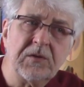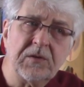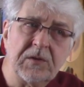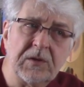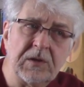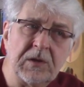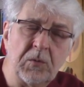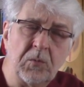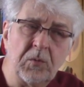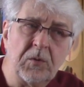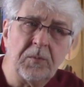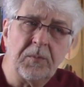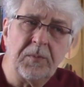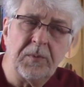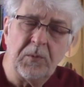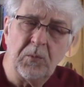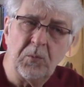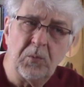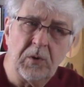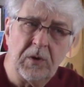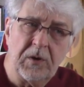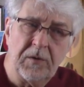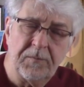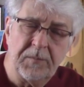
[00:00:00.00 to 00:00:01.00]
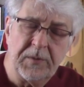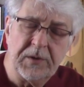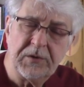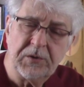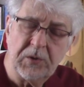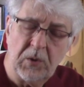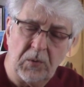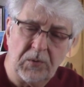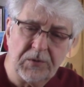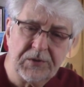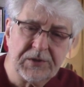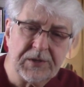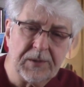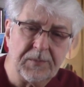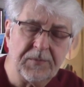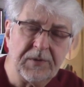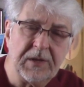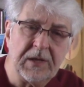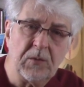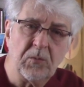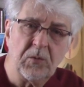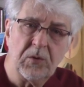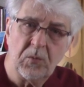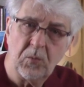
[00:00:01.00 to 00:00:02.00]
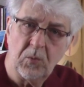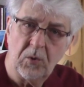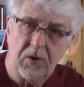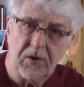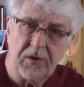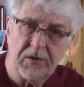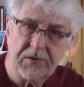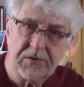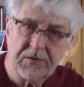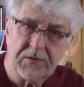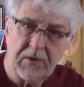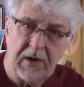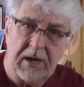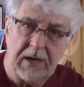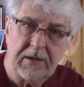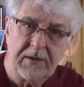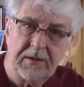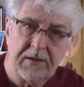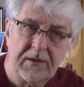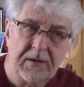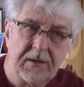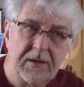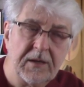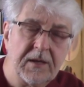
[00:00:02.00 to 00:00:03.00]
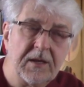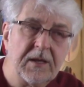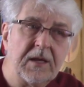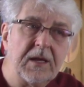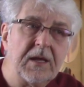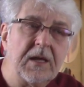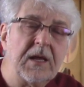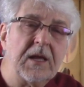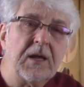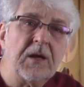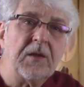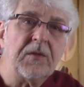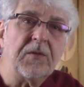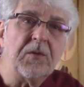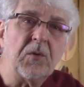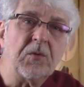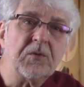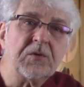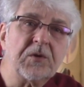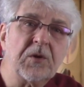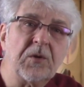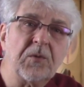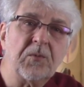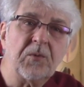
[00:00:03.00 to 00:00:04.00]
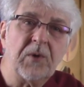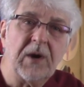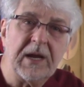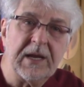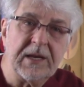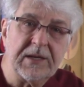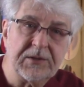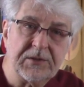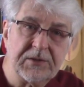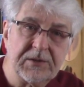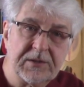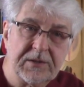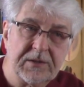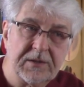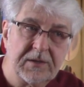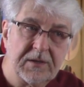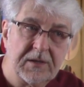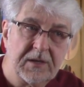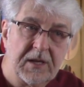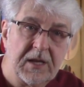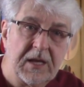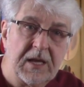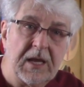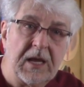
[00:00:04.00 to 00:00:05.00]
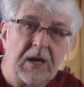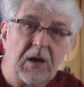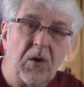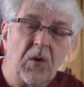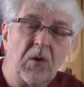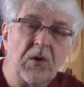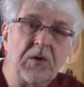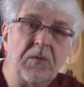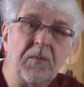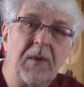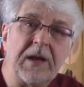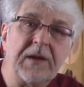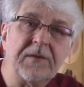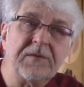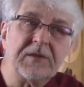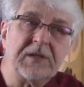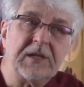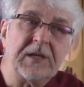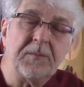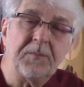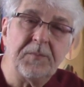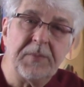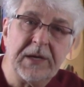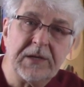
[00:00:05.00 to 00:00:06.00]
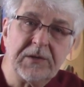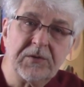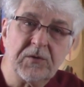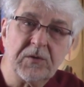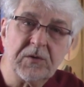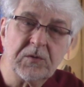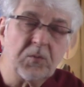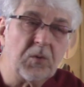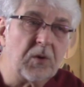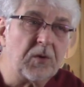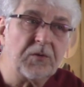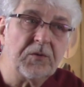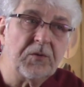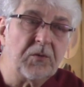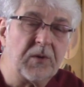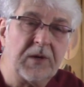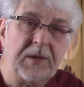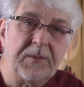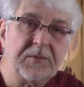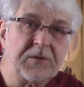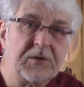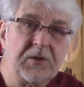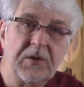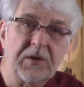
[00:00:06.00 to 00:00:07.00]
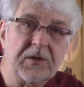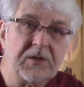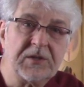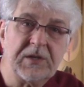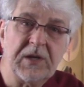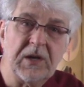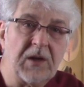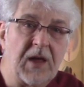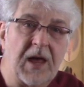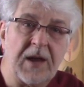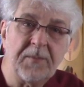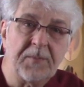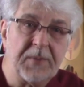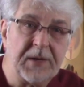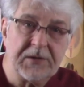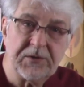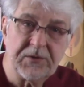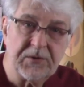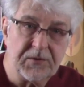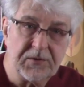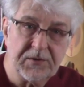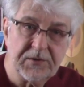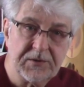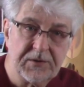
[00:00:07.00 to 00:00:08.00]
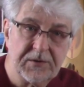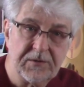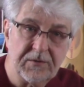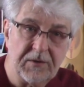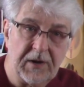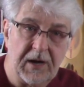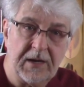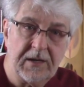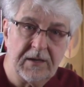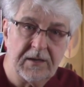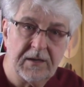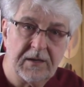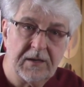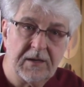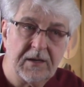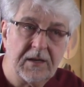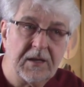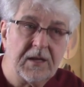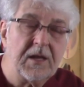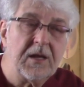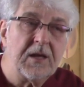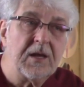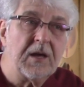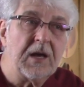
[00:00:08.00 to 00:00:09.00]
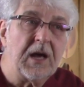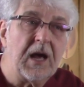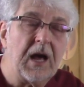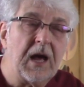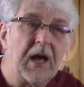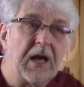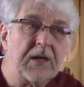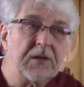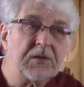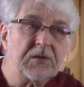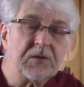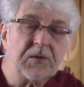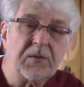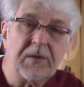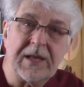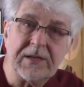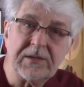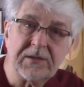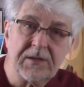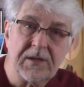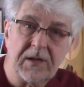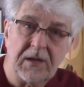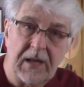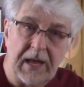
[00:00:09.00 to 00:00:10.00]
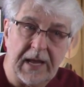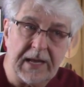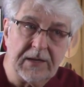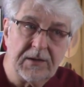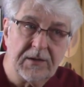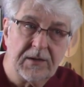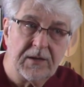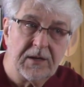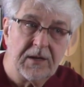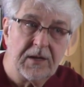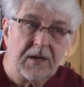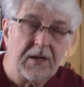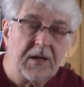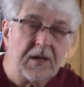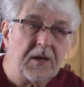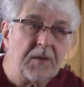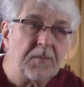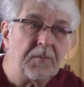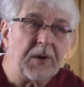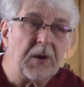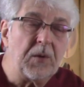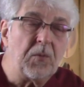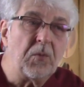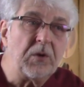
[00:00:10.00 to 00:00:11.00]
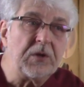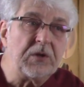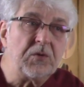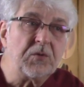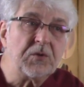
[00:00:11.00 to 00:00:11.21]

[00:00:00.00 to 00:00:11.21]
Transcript: you will, will have been told something with words, right? Those are rays. You might have seen pictures. Well, dreams, you're going to see a lot of pictures, right? Uh, so that's the light. But when